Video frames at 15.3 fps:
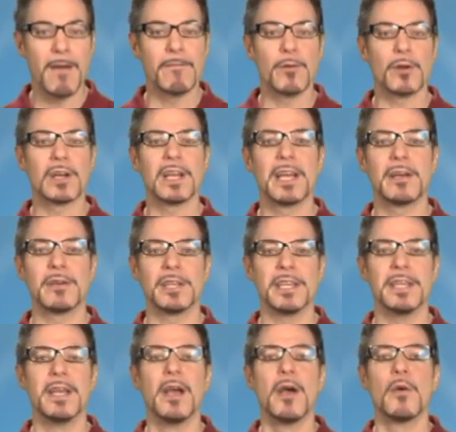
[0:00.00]
For
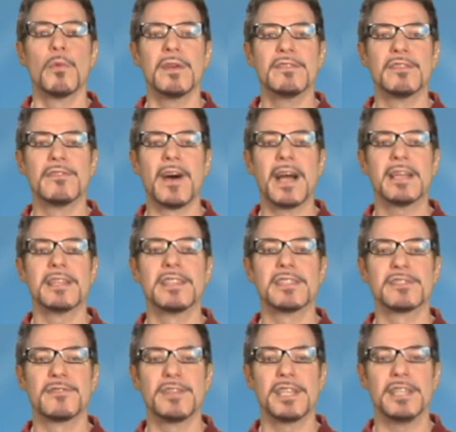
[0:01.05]
clarity, we've divided
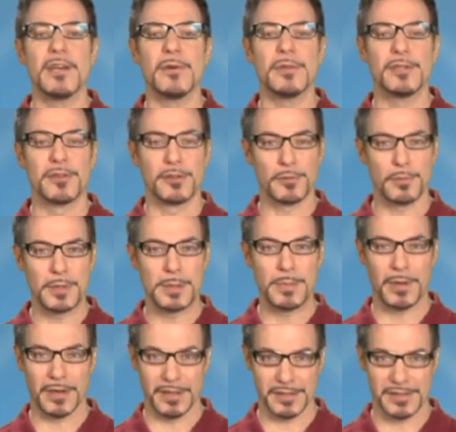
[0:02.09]
this video into three
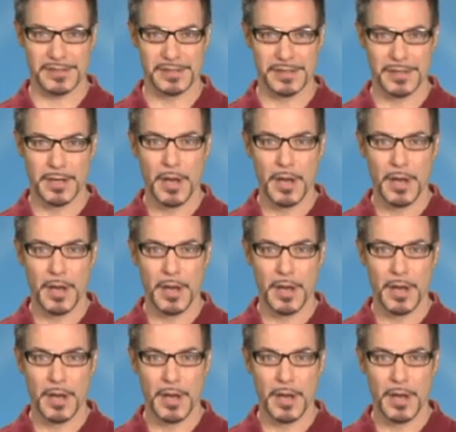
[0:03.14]
parts.